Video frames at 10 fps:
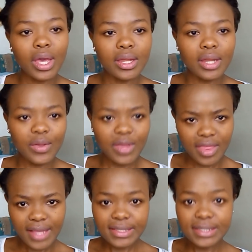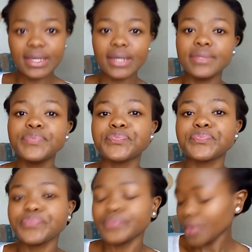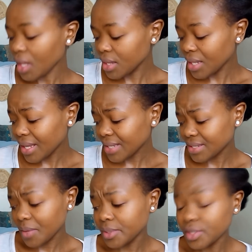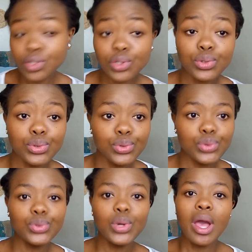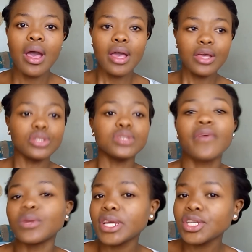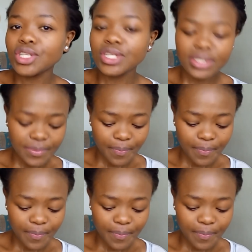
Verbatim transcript: Okay, now that that's done, the next step is to use foundation,